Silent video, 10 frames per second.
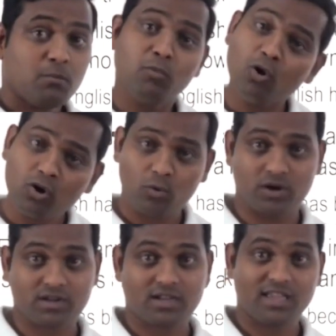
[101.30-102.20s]

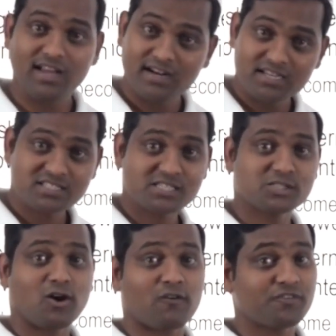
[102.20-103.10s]
Moreover, English is
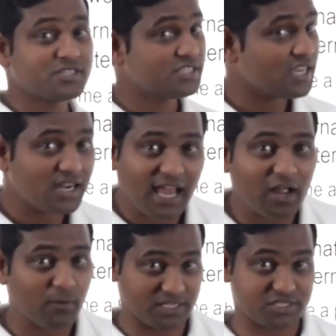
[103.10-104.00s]
the official
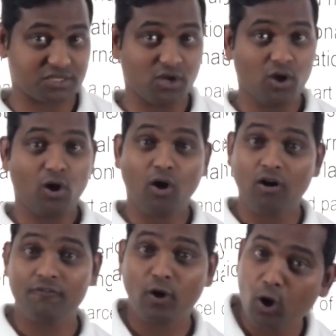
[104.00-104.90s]
language
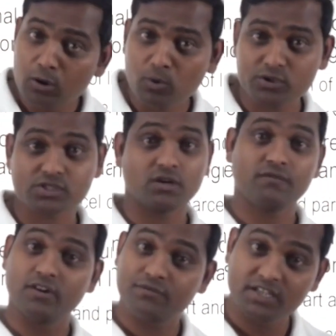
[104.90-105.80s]
of almost
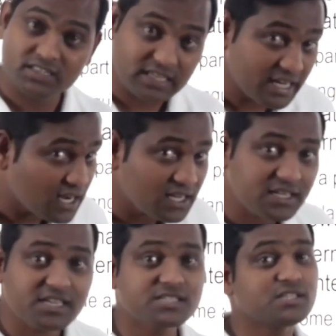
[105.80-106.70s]
fifty-three
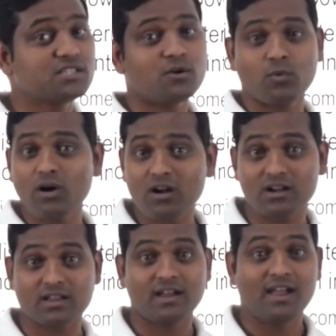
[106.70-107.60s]
countries in the
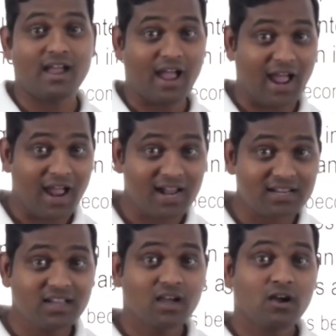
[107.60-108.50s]
world,
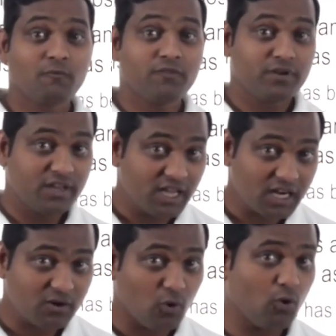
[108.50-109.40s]
and
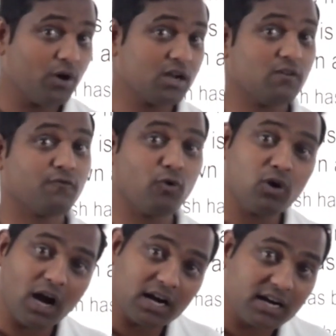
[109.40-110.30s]
near over
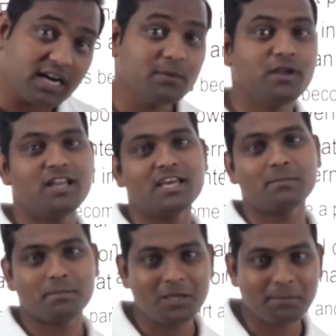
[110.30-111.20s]
four hundred
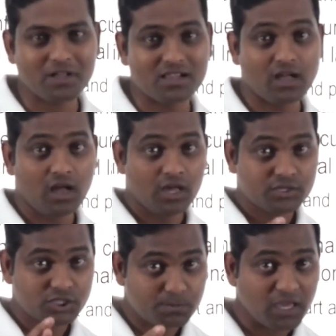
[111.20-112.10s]
million people
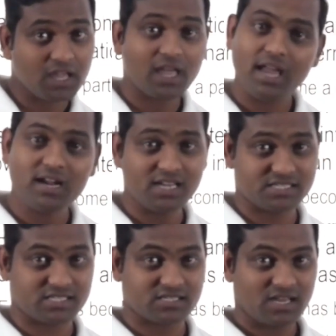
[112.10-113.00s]
speak
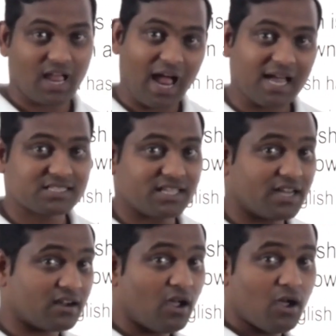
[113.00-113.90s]
English as
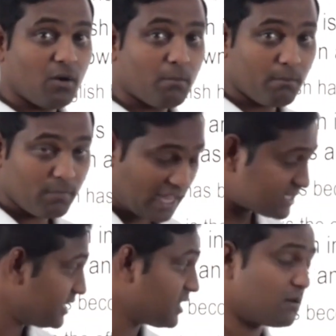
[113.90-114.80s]
their
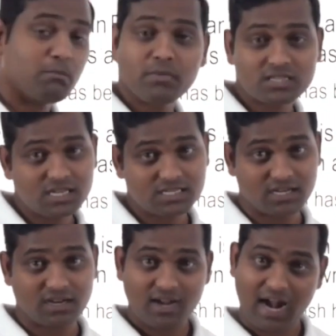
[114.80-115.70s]
as their mother
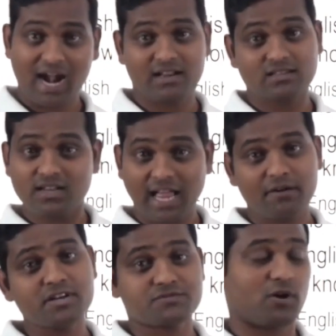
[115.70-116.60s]
tongue and the
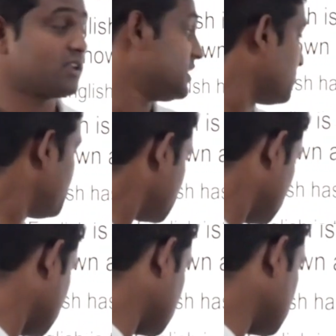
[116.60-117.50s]
language for their
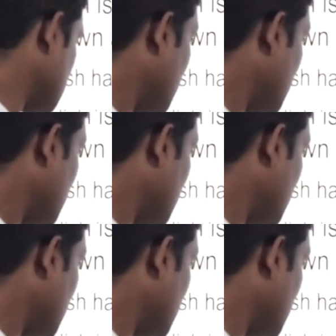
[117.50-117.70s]
business.